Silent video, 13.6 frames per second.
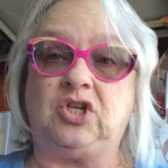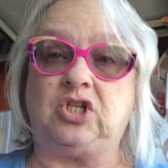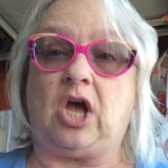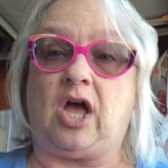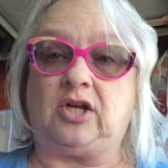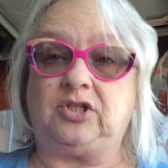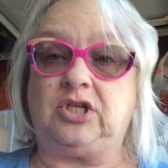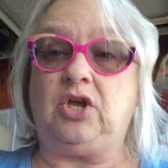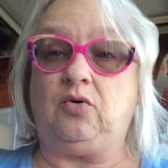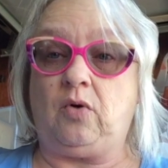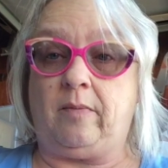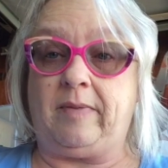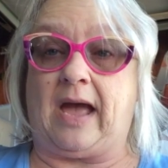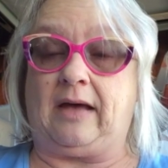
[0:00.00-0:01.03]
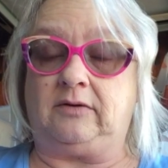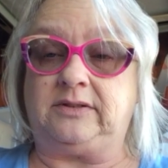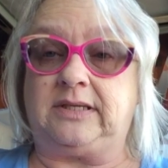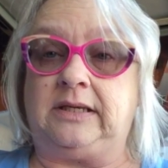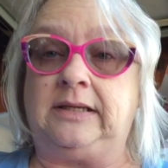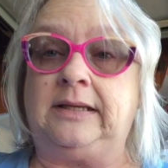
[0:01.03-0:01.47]
to talk to you
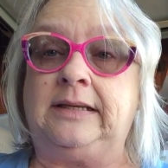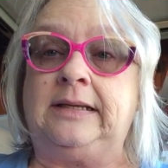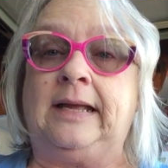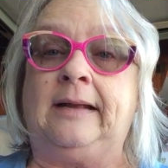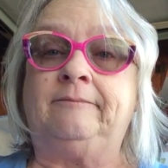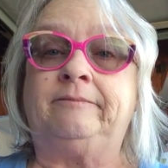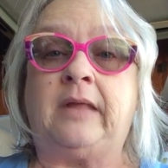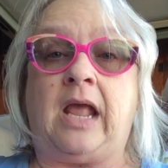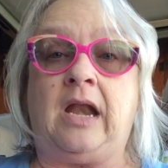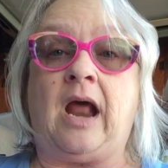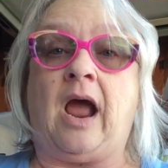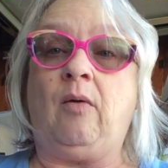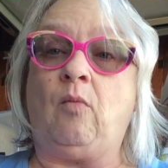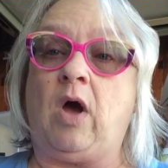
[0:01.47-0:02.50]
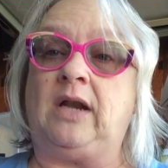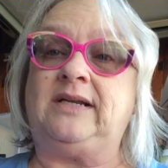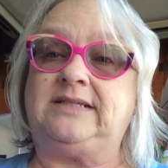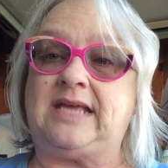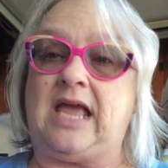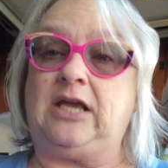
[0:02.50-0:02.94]
about. And I
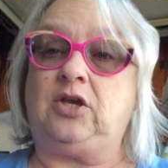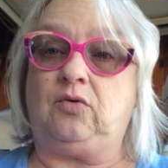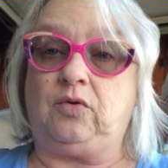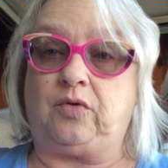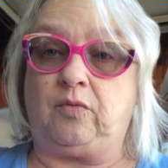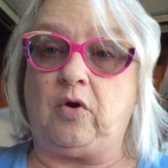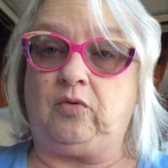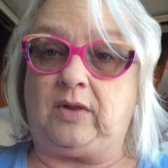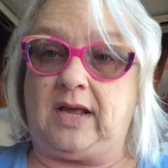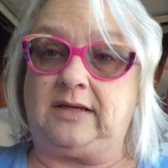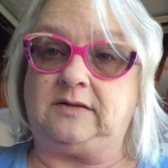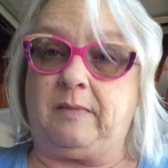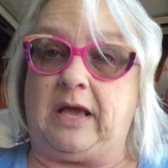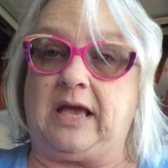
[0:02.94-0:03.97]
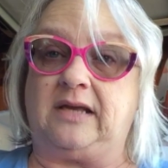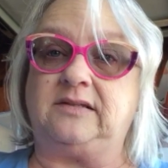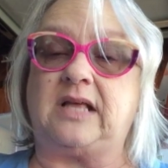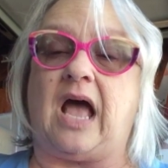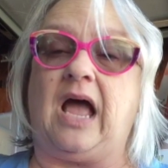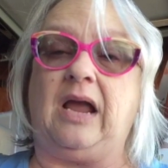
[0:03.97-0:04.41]
want to take you through this
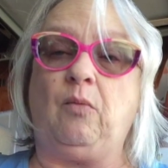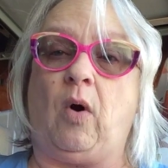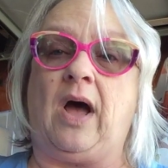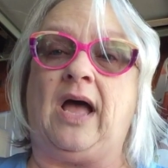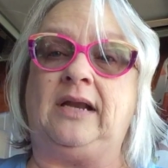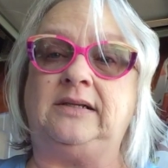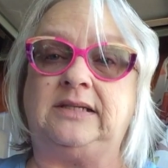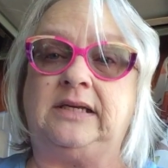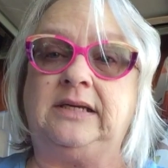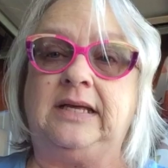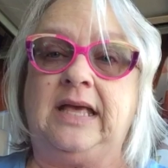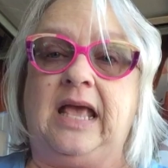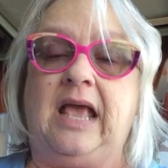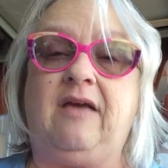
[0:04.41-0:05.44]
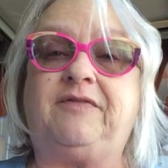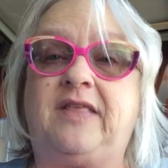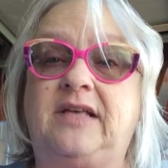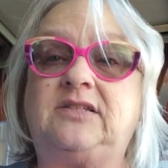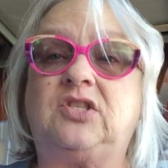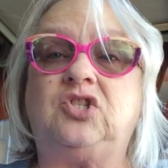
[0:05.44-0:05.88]
because I want, if
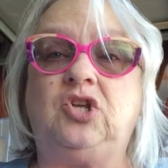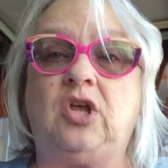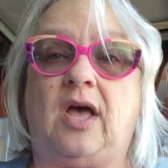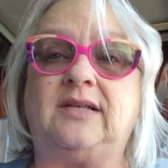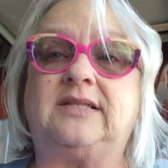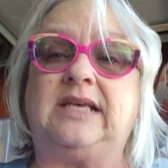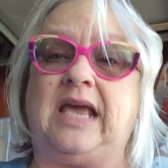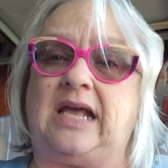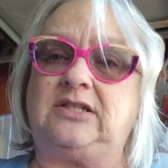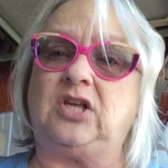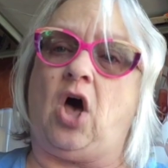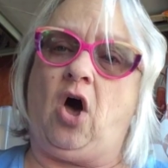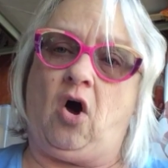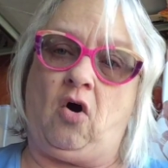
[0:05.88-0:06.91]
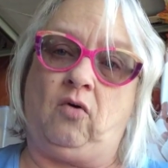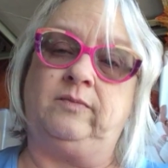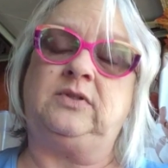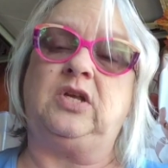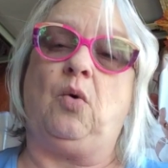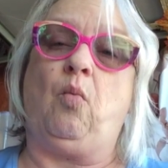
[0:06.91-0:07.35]
this just gets
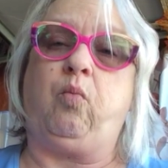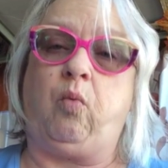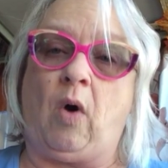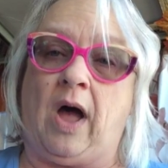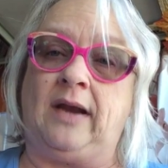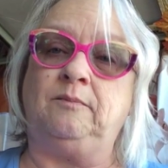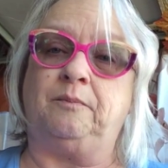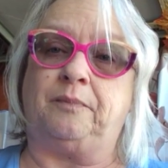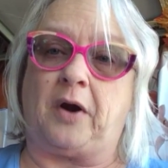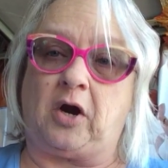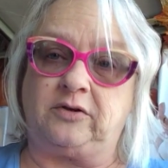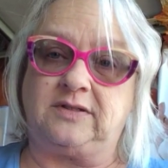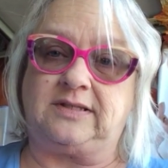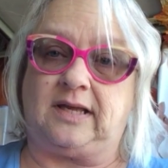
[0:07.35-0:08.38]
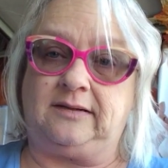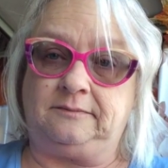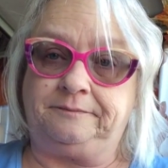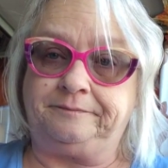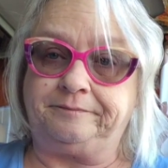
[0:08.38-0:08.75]
home to one person,